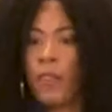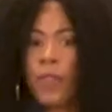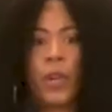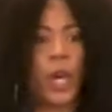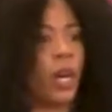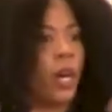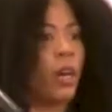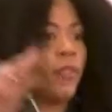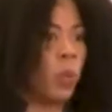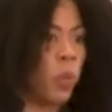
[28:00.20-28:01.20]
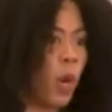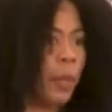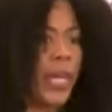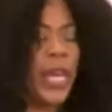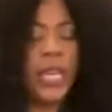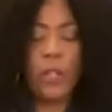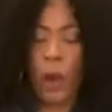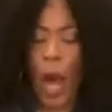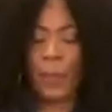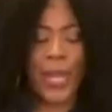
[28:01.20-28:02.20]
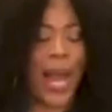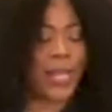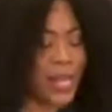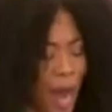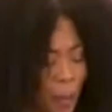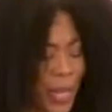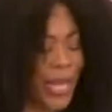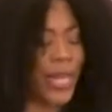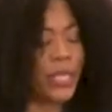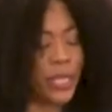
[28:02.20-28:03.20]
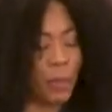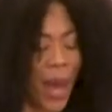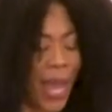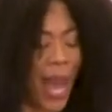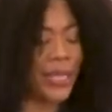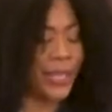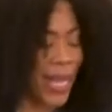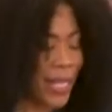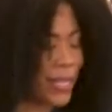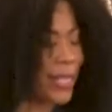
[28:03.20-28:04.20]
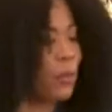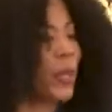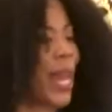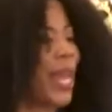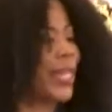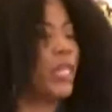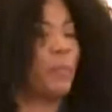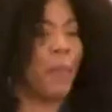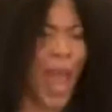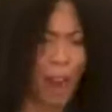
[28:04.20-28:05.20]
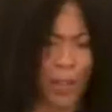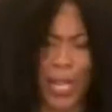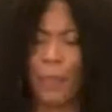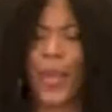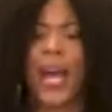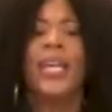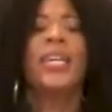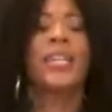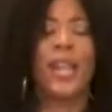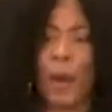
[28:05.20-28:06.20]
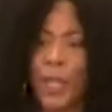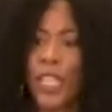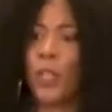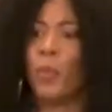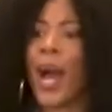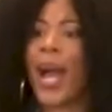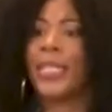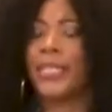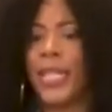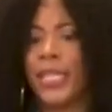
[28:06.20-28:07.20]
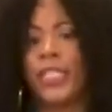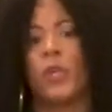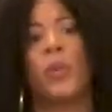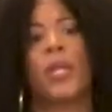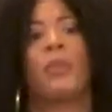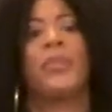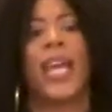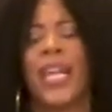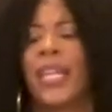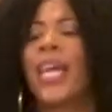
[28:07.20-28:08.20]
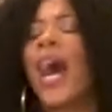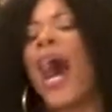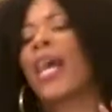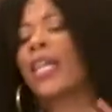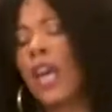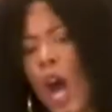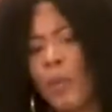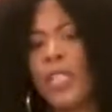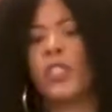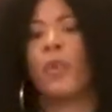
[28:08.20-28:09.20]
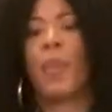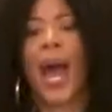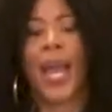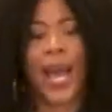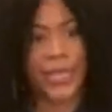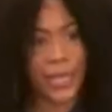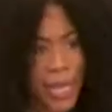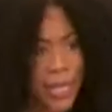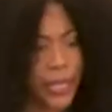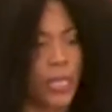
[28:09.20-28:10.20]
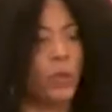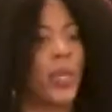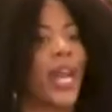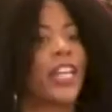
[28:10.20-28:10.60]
of a, of a woman. You know, I'm not coming into my identity when I get married. I'm not coming into my identity when I'm dating. I come into my identity when I